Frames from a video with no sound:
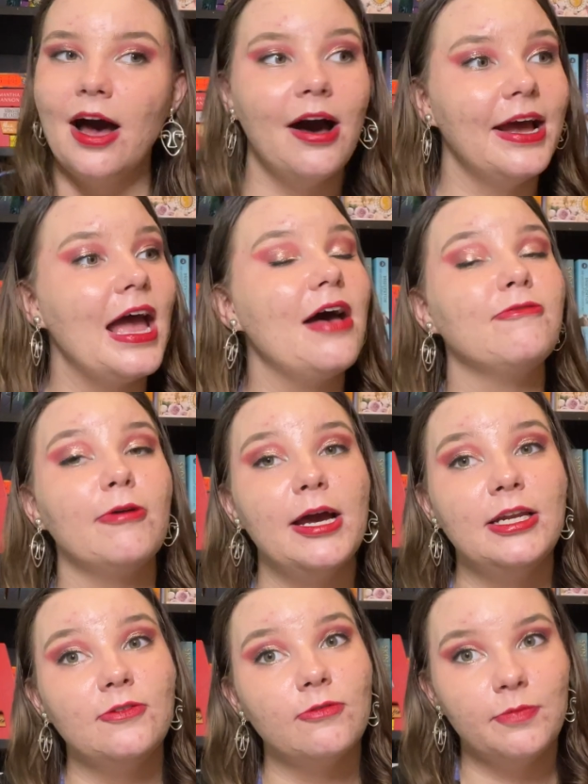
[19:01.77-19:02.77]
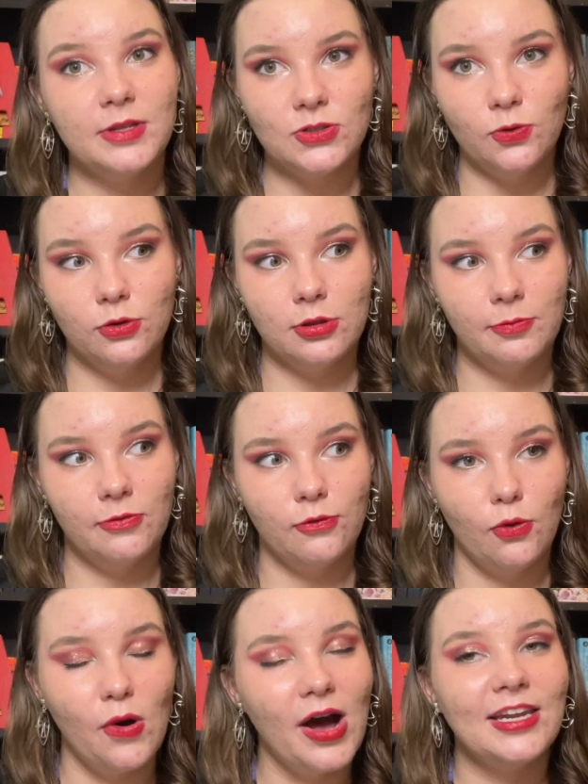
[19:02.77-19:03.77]
I have read from this author
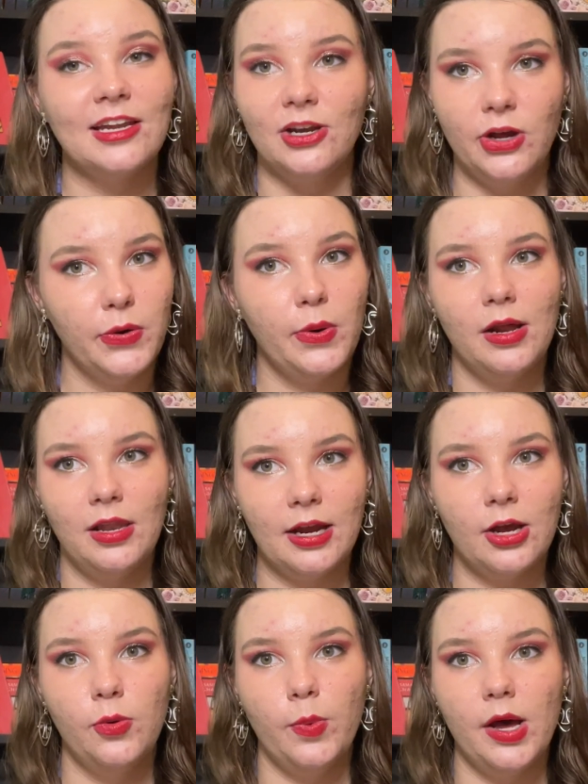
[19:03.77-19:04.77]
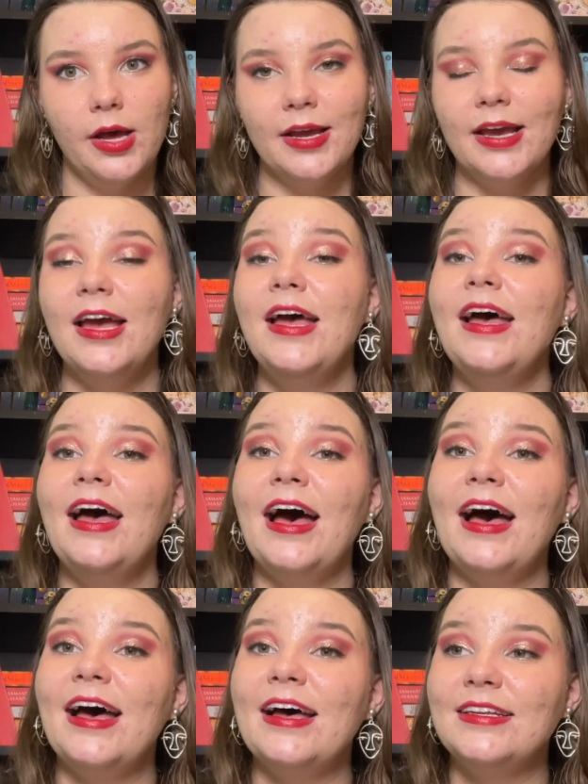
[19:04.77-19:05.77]
before and I know I like her work,
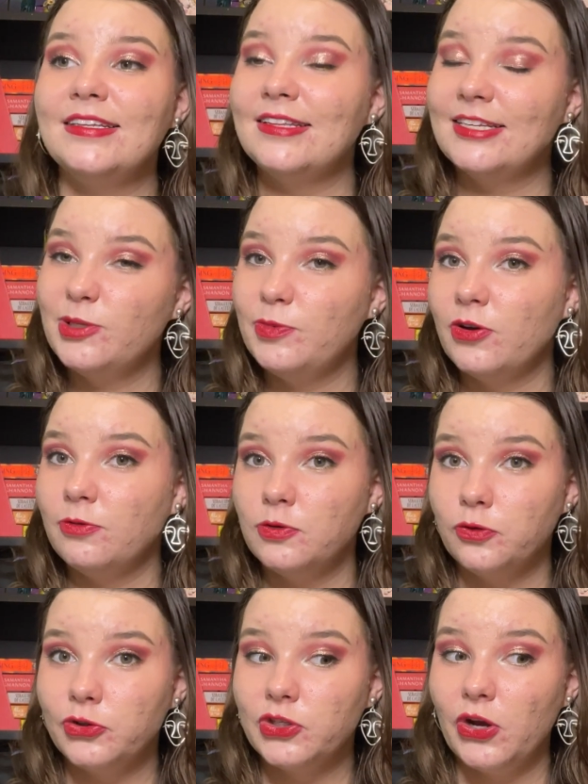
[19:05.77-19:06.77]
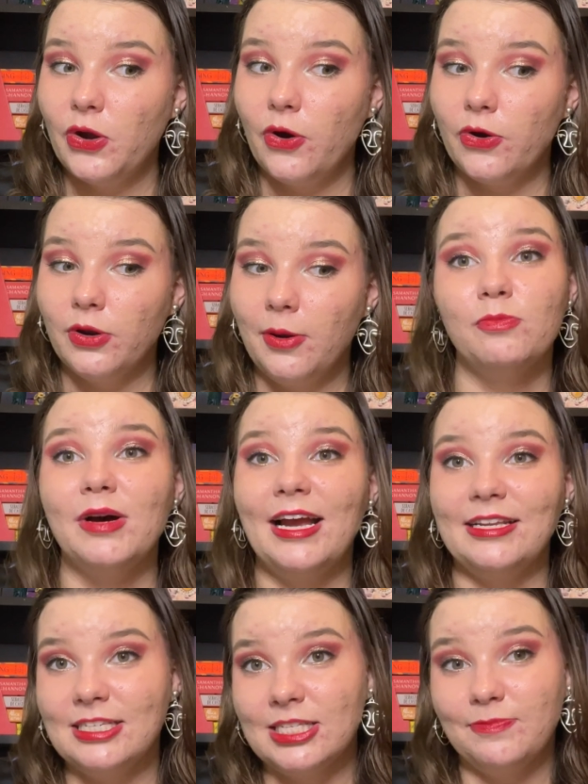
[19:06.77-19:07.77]
and this book was also on my
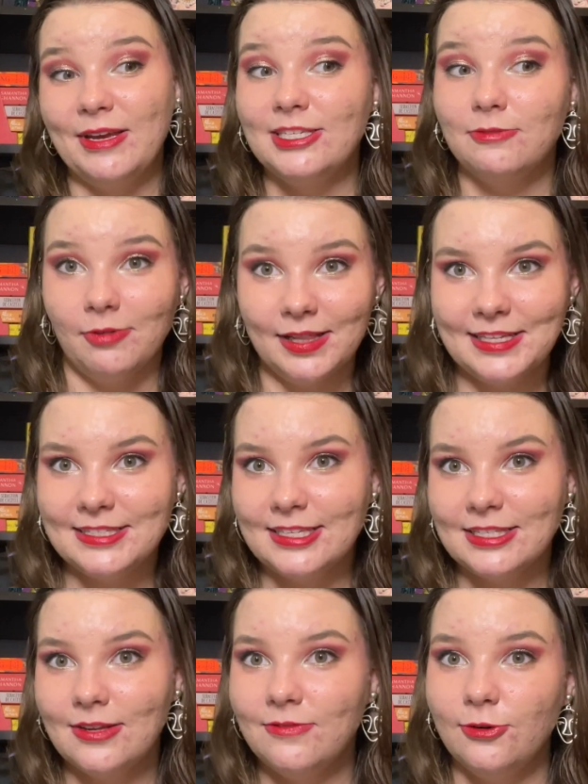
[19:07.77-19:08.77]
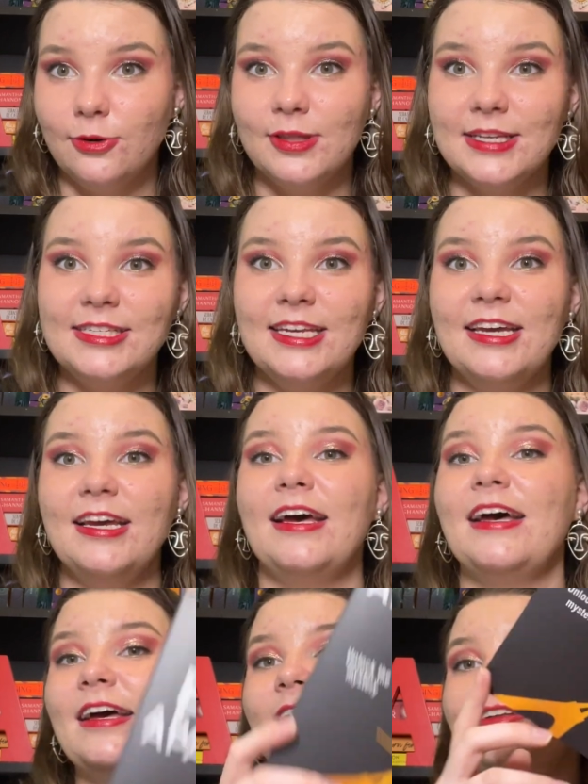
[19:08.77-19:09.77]
anticipated releases for this year,
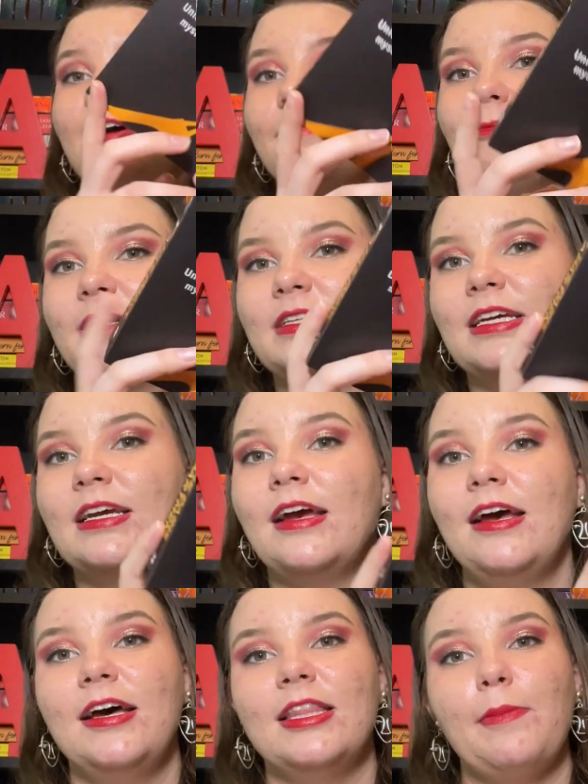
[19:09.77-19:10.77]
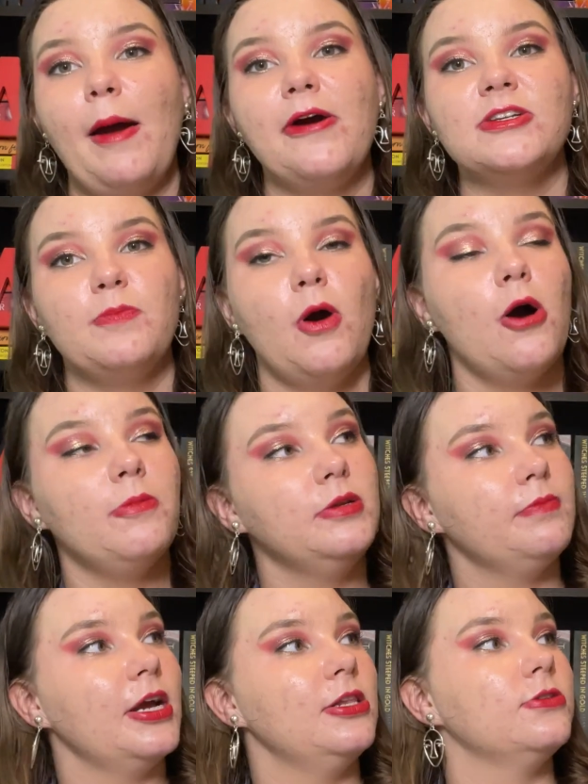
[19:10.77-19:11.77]
and I'm reading The Paris Apartment
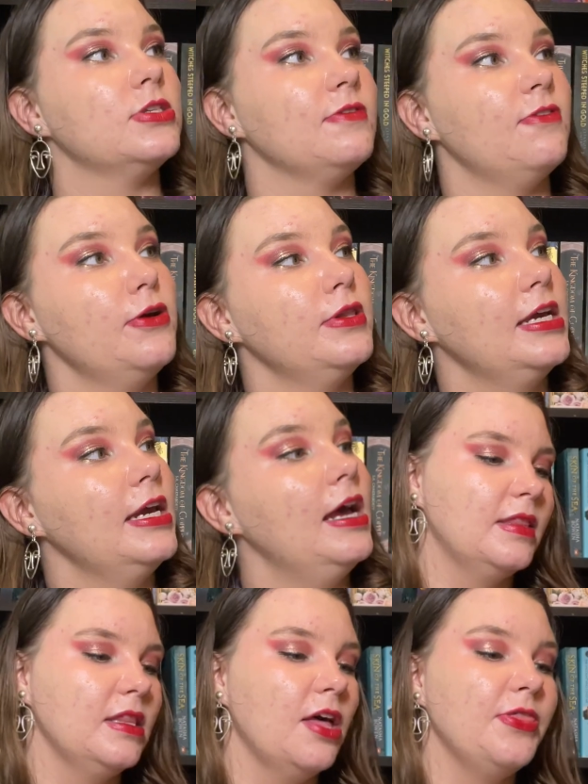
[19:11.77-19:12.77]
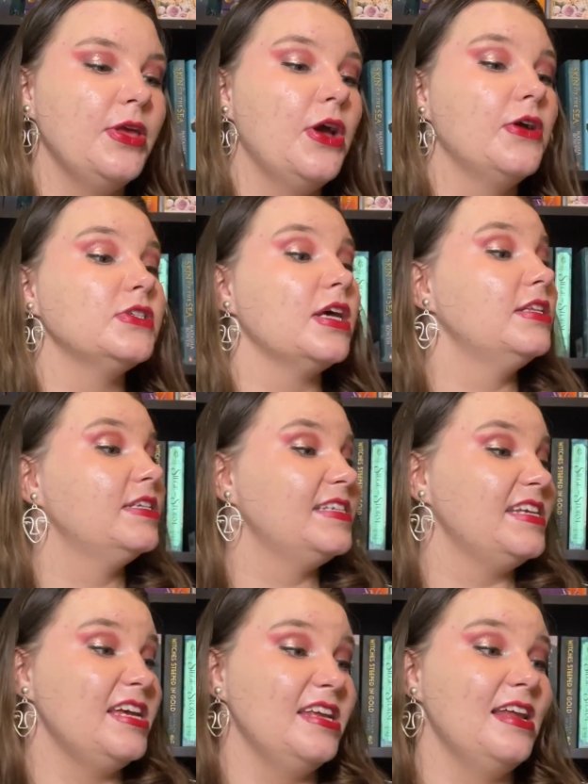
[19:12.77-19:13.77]
by Lucy Foley. Nothing goes
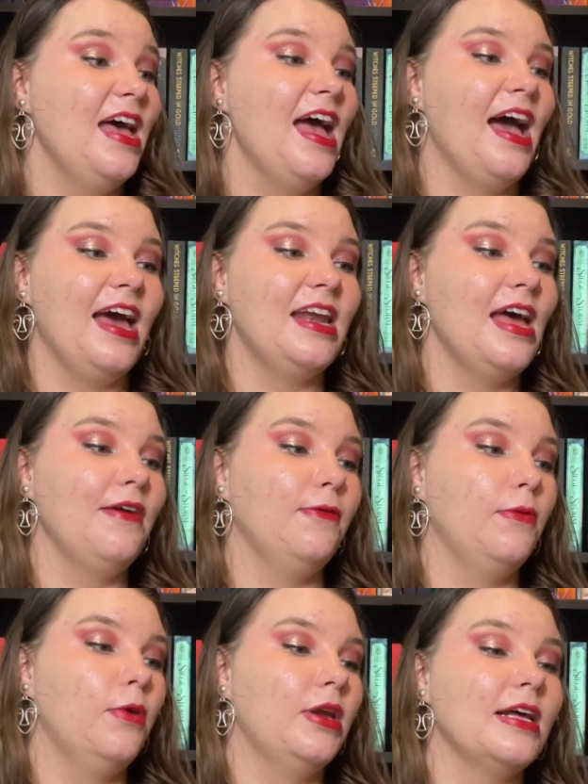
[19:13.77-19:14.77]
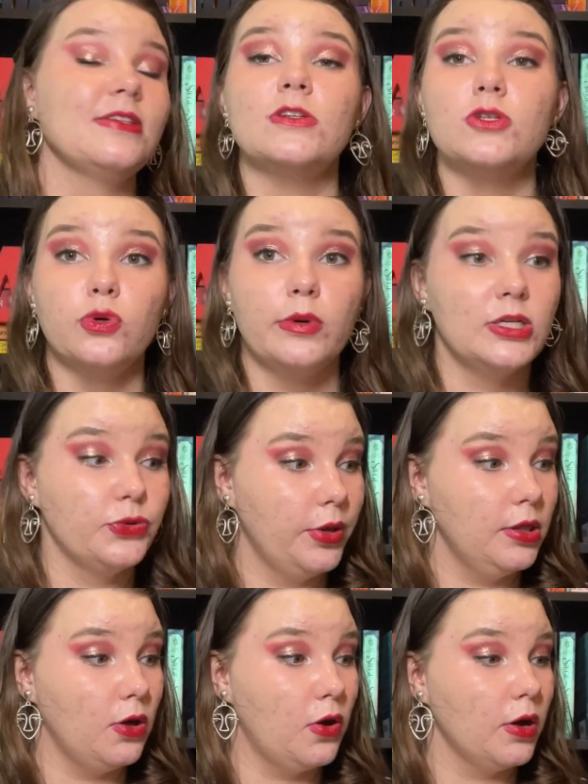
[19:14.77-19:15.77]
unseen and everyone has a story to
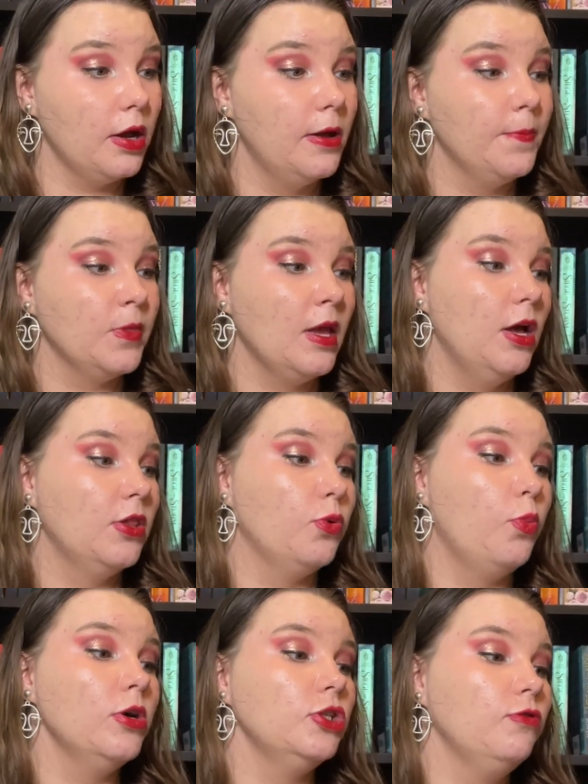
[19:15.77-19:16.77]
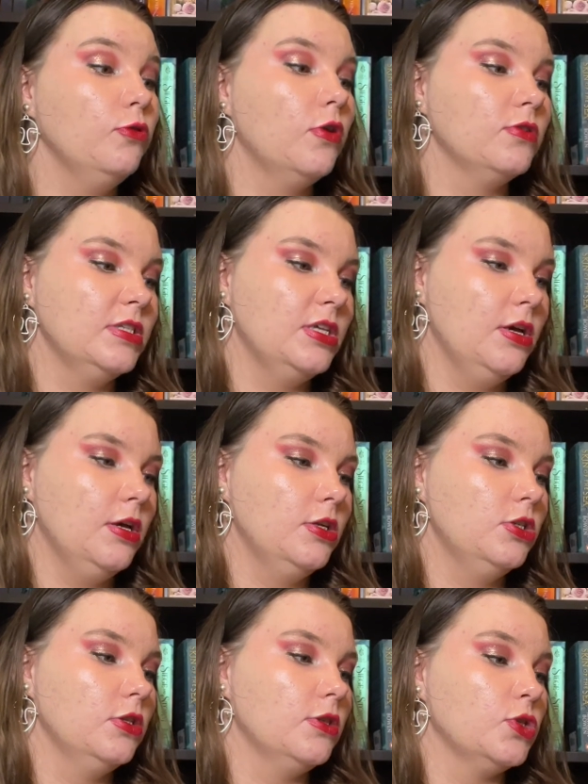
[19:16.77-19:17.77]
unlock. The watchful
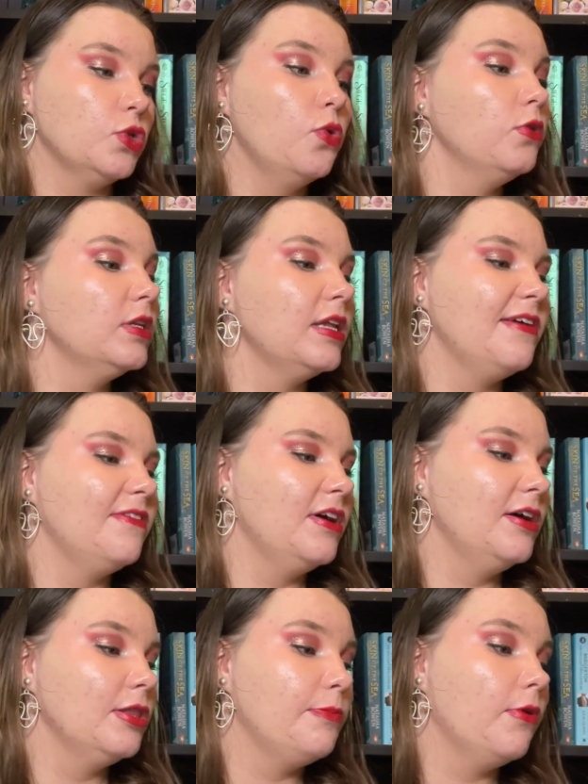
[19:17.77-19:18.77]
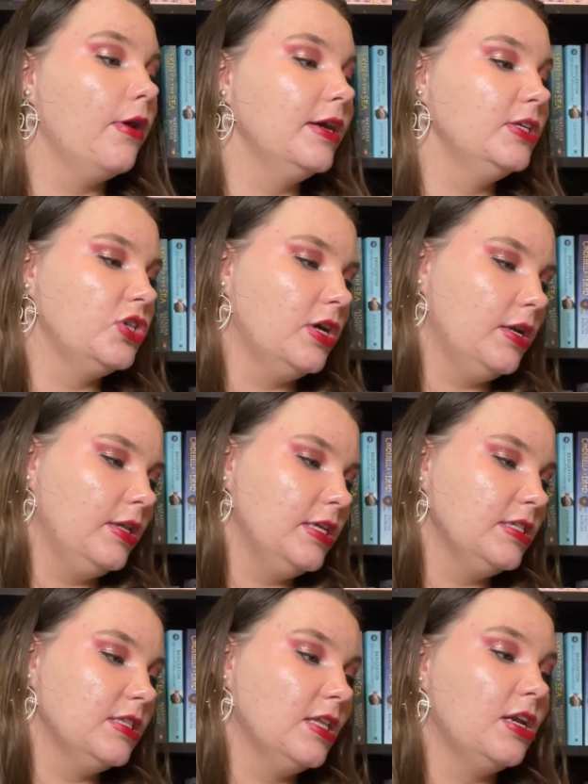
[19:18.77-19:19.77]
concierge, the scorned lover, the prying
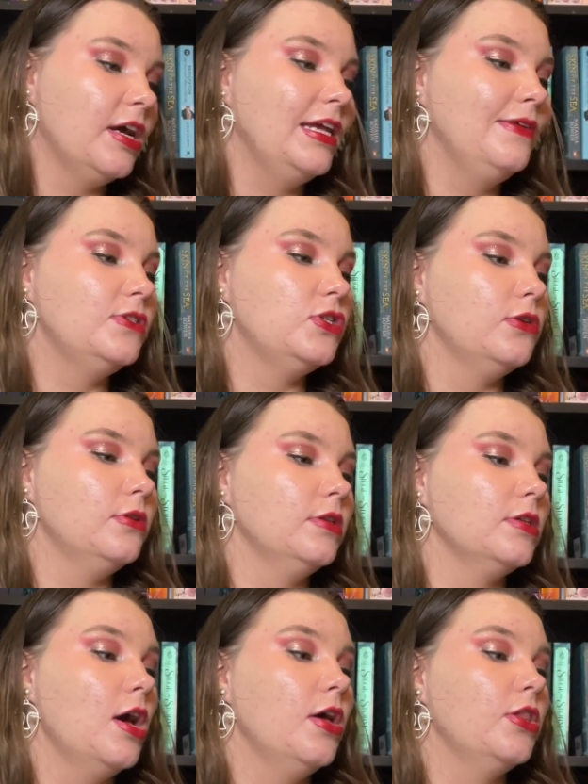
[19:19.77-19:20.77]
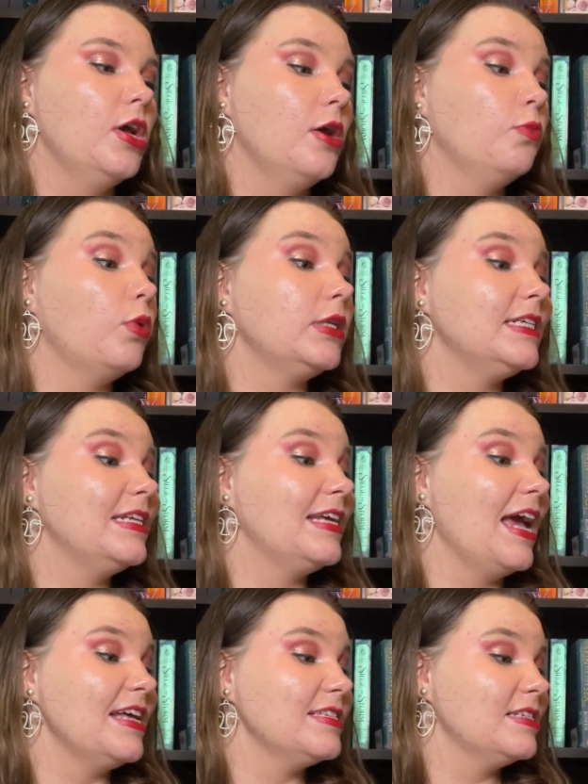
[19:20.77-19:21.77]
journalist, the naive student, the unwanted
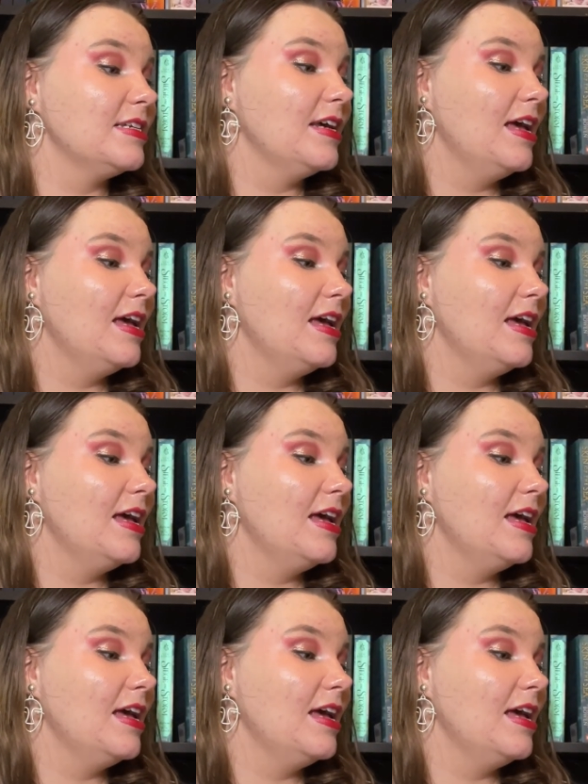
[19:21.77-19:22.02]
guest.